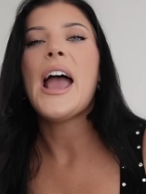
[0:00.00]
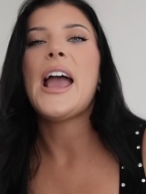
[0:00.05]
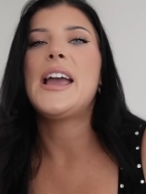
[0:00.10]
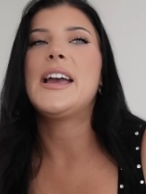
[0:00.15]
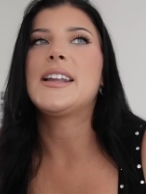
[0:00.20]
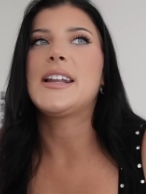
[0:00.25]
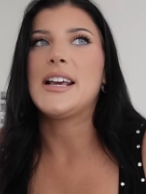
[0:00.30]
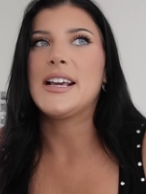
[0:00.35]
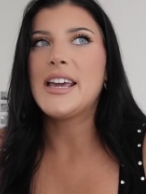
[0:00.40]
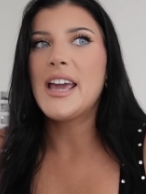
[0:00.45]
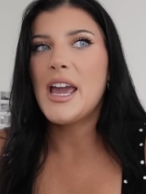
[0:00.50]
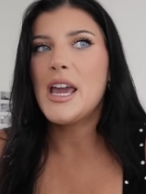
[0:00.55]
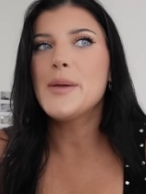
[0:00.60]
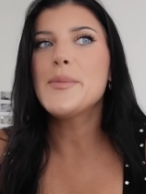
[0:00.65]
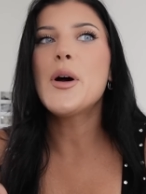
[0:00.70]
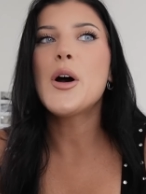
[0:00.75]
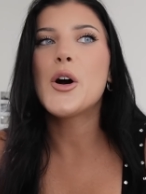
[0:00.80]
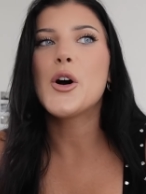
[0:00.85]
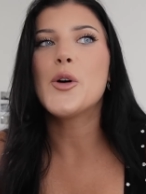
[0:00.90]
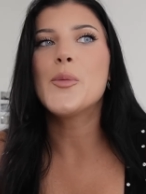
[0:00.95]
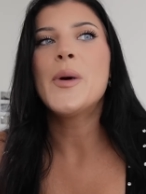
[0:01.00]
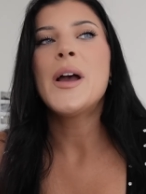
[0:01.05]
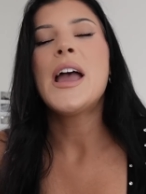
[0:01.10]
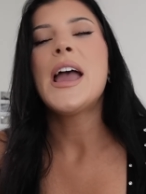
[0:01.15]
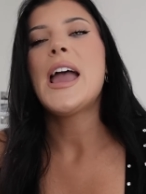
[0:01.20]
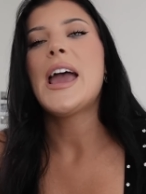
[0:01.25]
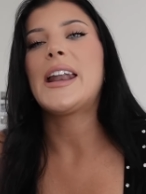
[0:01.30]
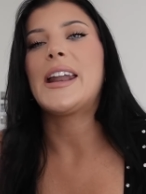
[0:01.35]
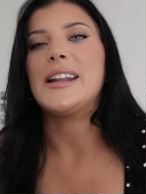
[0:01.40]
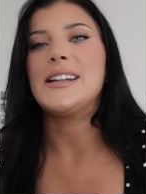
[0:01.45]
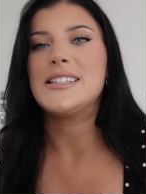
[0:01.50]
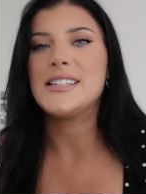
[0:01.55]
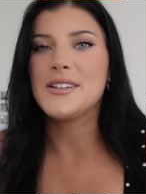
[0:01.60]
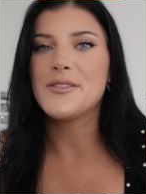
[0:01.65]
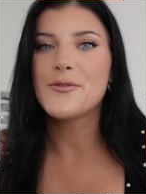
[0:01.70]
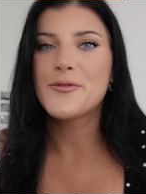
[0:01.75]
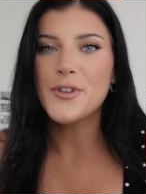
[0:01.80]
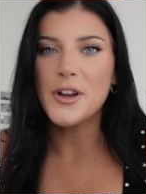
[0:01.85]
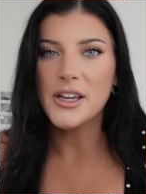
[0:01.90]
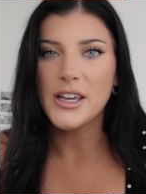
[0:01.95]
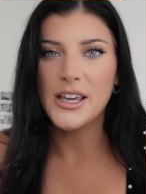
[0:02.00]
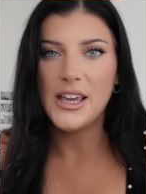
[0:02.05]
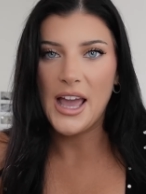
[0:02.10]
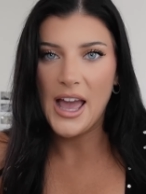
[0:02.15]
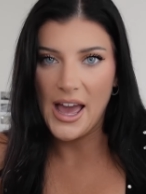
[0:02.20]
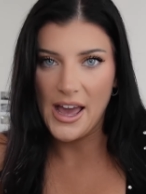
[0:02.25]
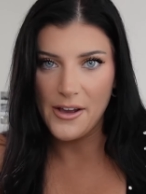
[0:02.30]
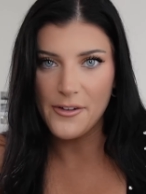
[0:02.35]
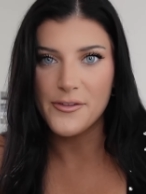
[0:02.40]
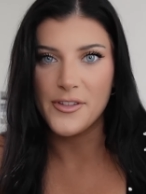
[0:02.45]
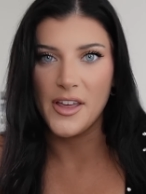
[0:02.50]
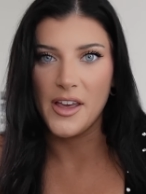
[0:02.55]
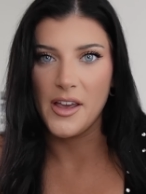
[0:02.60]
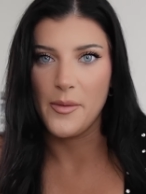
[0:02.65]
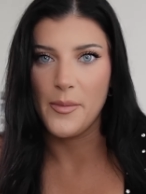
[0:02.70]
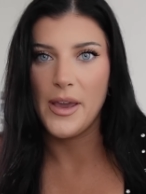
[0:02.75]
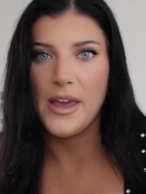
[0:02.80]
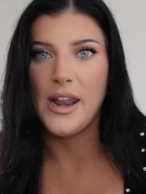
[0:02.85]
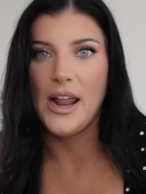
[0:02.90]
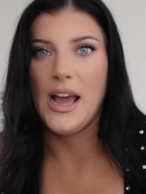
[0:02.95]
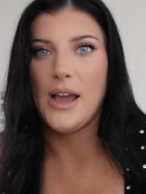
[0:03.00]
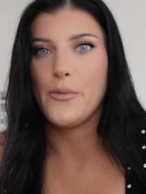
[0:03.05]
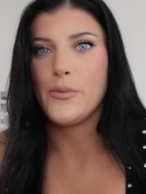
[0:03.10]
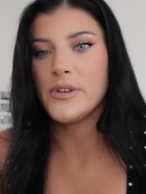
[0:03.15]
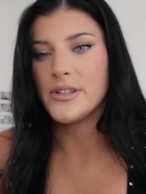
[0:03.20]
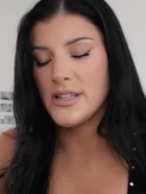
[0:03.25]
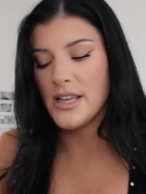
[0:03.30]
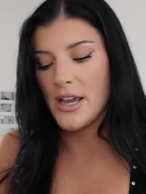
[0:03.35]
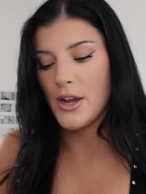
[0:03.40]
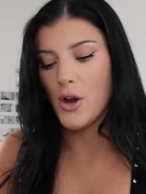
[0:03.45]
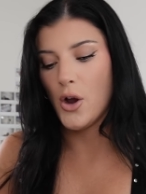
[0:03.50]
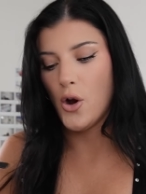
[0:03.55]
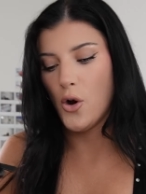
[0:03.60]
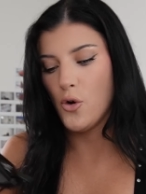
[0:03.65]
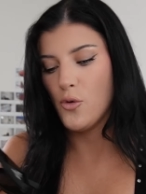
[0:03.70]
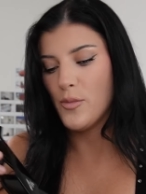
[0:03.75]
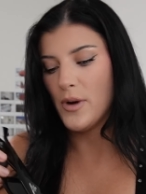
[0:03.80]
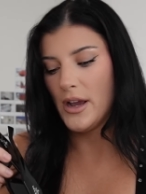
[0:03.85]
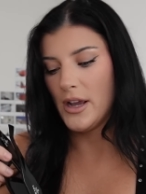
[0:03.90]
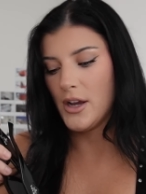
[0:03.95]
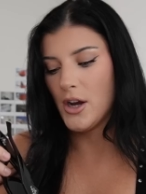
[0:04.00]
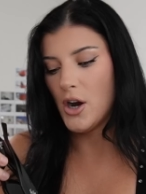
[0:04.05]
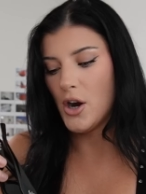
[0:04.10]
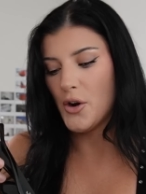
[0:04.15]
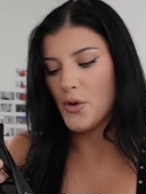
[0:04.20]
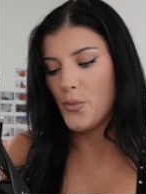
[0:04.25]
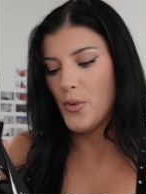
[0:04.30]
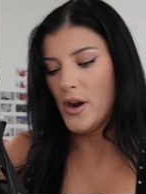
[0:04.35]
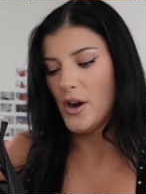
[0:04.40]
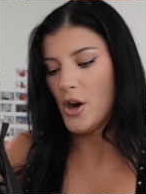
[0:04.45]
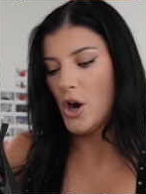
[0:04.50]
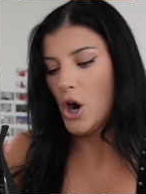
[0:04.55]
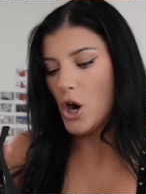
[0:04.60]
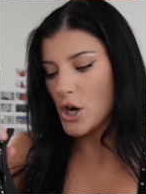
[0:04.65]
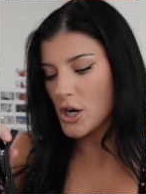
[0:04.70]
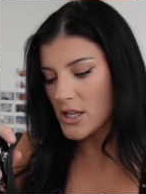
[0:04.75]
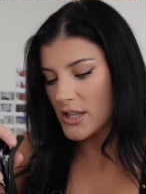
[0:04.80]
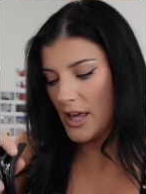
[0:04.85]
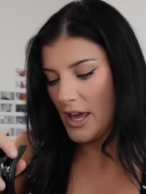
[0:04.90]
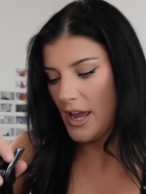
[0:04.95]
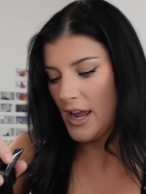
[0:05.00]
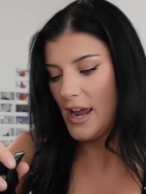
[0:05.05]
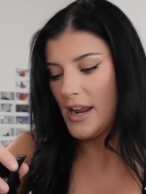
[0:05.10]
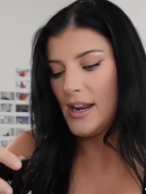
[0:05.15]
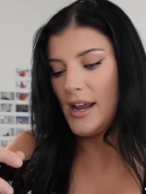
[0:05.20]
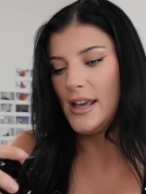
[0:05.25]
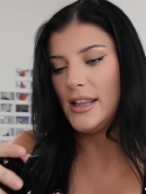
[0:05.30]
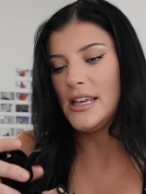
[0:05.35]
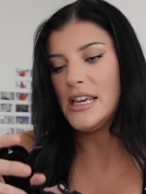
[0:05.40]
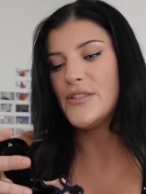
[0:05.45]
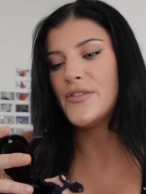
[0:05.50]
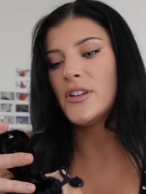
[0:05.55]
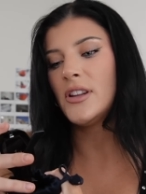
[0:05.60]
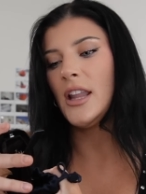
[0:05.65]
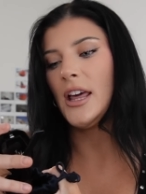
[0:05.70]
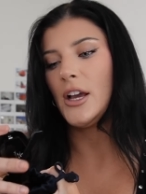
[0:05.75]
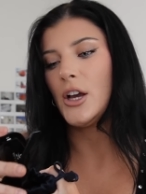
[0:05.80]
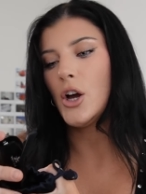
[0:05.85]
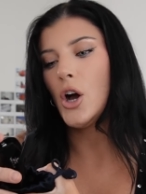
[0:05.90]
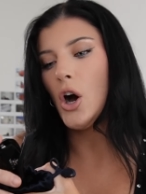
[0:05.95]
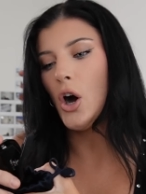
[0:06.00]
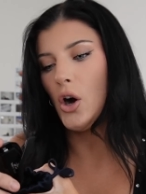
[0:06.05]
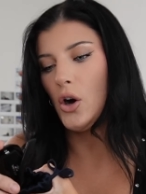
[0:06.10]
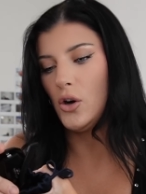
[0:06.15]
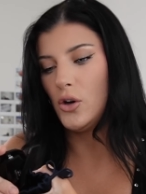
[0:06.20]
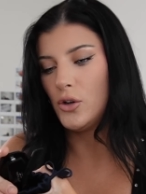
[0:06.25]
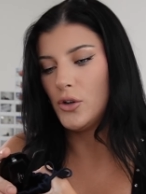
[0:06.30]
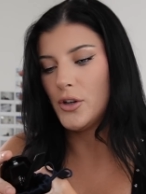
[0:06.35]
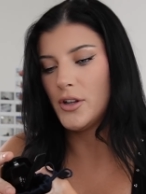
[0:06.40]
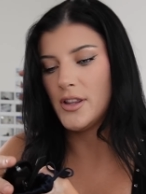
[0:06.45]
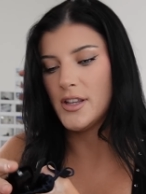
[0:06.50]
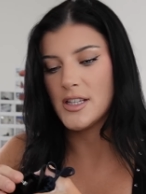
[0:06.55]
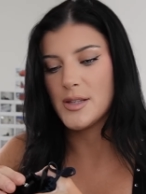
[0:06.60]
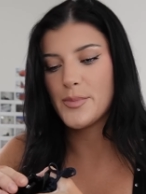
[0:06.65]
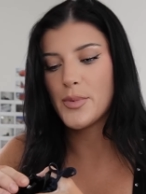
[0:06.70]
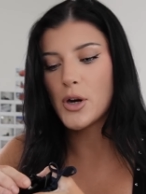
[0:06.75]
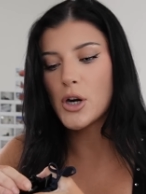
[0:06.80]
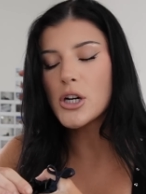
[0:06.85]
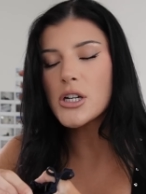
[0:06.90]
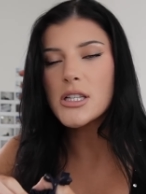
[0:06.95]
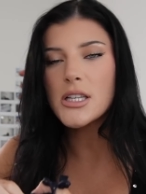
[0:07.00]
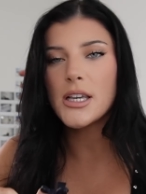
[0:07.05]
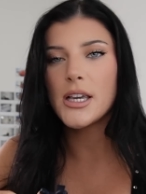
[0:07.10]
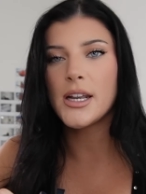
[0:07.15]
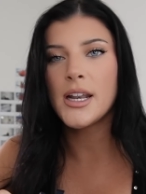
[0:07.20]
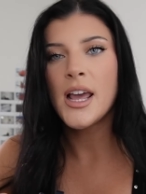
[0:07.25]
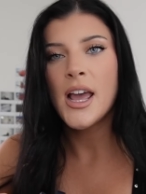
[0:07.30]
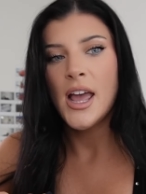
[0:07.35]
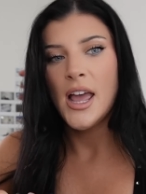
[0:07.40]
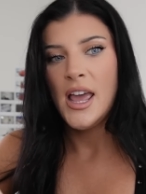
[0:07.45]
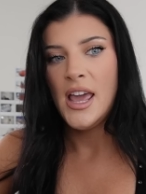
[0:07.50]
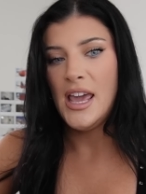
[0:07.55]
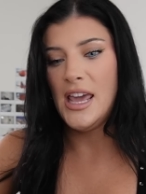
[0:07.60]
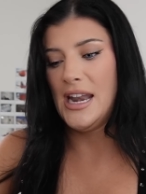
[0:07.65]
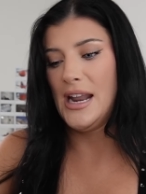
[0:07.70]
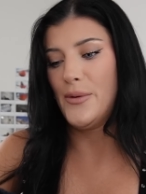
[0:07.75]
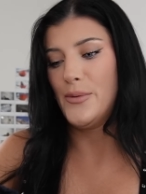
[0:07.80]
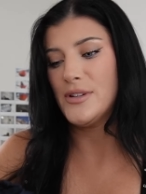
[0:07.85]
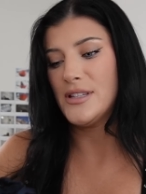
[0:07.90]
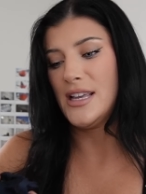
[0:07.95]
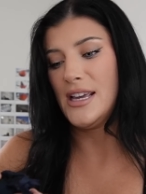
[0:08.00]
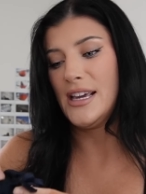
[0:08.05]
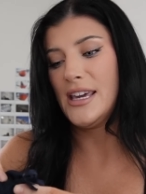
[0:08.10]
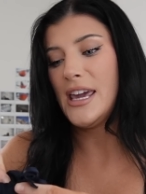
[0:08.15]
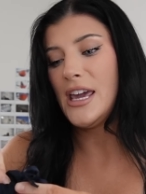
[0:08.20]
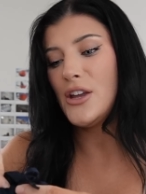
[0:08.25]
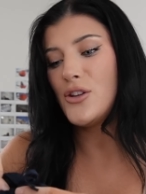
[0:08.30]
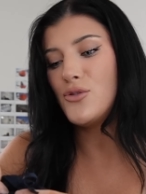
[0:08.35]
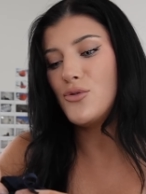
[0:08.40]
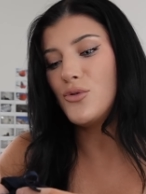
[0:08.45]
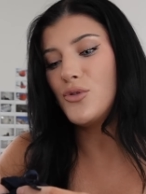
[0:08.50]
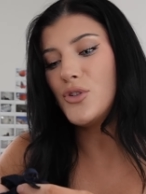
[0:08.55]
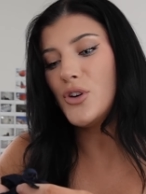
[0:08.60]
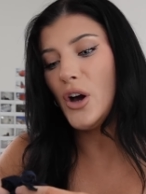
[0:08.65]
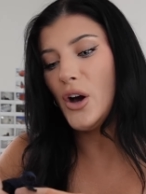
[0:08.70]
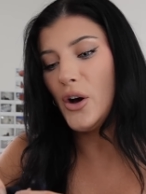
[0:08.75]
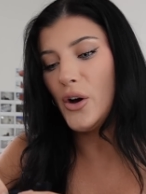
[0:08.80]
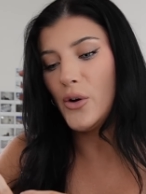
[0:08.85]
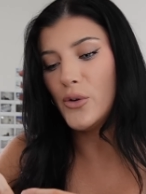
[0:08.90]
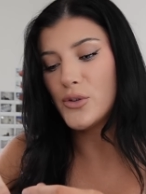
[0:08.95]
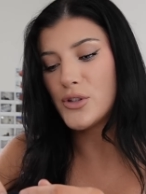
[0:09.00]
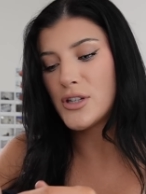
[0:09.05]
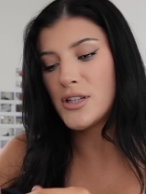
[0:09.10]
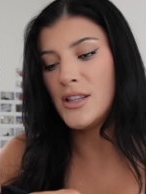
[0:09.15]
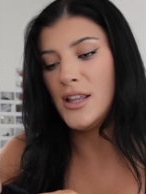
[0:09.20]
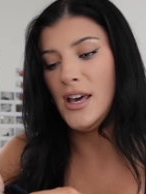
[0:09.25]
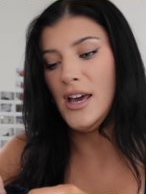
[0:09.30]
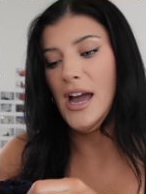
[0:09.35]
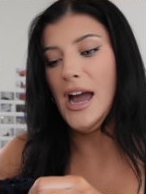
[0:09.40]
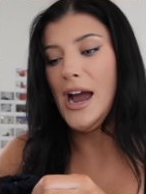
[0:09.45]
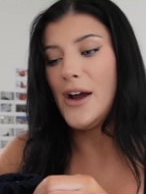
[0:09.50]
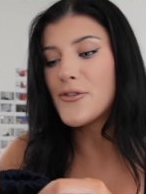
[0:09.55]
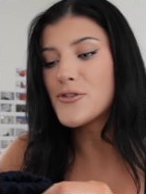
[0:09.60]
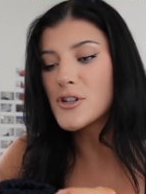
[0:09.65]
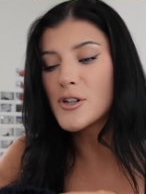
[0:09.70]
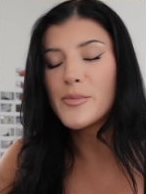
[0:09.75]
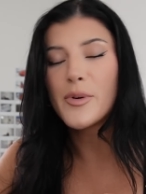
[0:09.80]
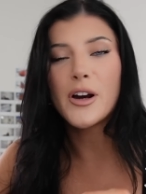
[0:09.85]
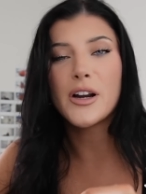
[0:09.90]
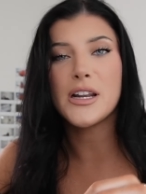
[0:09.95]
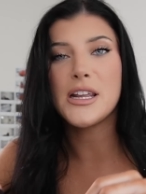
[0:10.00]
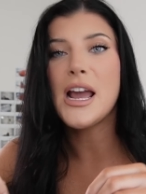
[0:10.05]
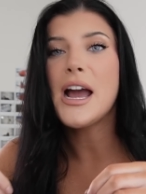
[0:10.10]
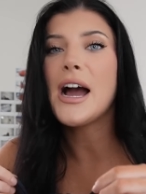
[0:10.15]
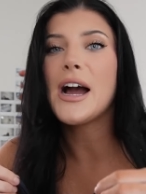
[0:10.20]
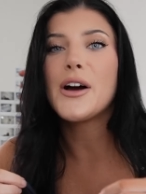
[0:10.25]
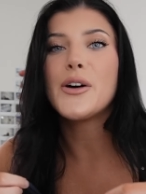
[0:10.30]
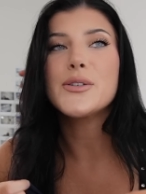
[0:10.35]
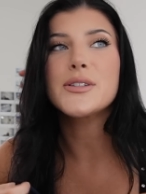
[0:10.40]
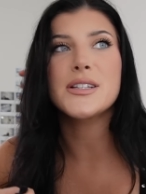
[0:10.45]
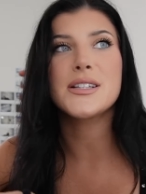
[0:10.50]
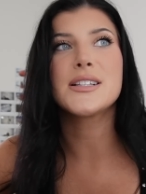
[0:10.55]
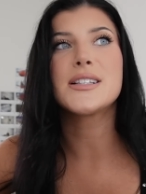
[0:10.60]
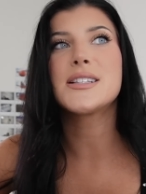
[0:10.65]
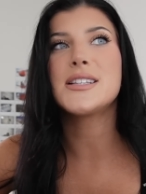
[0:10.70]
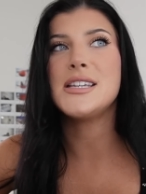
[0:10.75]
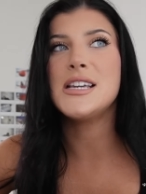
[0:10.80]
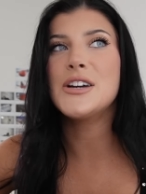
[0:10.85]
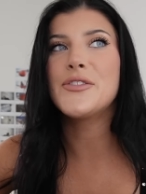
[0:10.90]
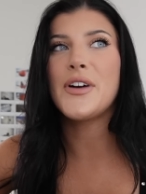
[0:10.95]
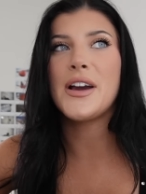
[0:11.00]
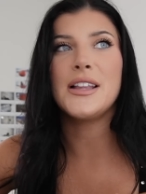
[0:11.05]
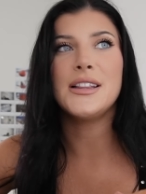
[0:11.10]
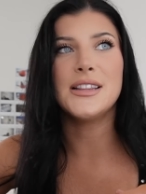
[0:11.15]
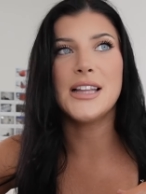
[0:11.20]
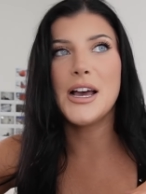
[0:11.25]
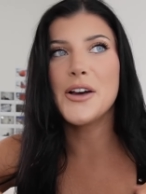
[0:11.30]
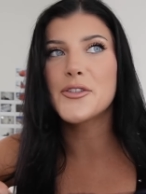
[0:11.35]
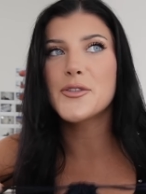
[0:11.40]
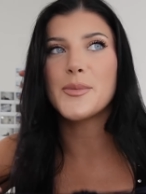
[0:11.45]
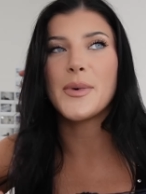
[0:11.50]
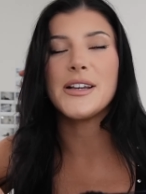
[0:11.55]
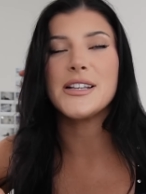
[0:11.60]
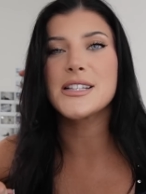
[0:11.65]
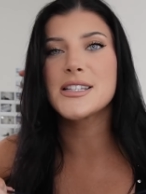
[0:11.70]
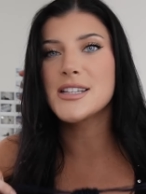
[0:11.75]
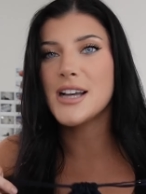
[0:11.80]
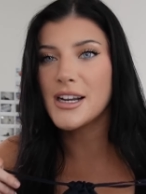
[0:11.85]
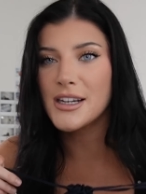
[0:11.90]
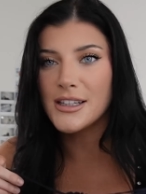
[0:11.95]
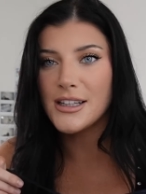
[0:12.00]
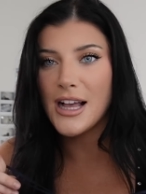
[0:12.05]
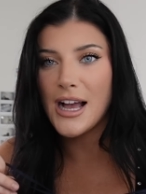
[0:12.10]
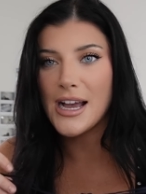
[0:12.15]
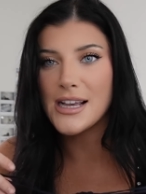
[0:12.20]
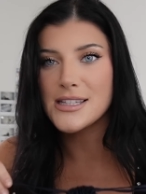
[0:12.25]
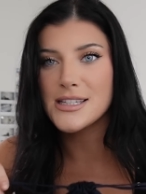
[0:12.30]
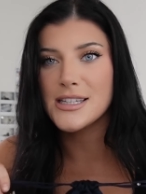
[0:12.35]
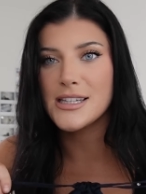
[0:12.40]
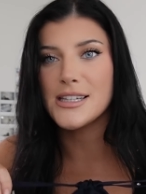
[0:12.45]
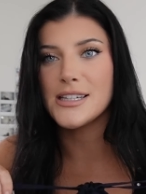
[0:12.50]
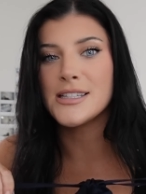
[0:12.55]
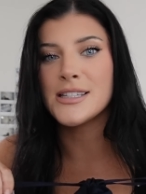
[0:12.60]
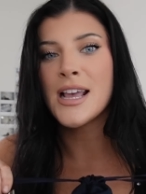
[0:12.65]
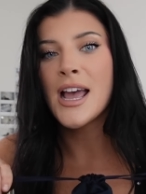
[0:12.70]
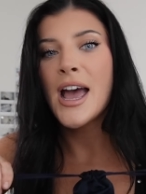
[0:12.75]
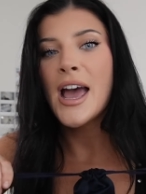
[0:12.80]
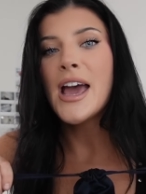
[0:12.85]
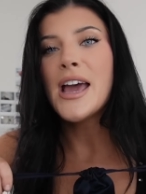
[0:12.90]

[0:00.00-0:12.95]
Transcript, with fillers: And I came home and I didn't fucking have them. And I was like, oh my God, where are they? And I even like called this person and I was like, can you go to the after party house and see if I left my sunglasses?